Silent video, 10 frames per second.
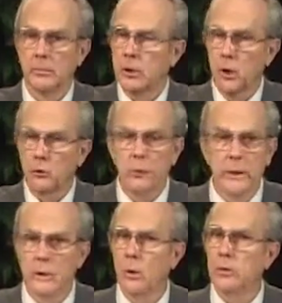because
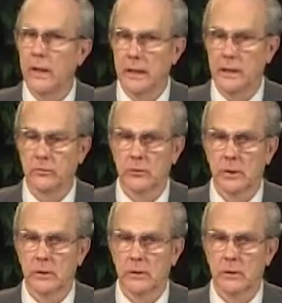we don't ask
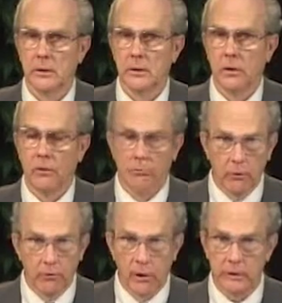
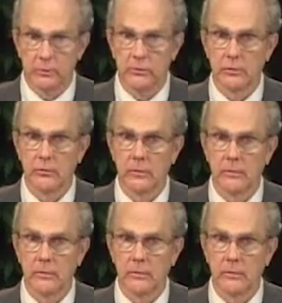for funds.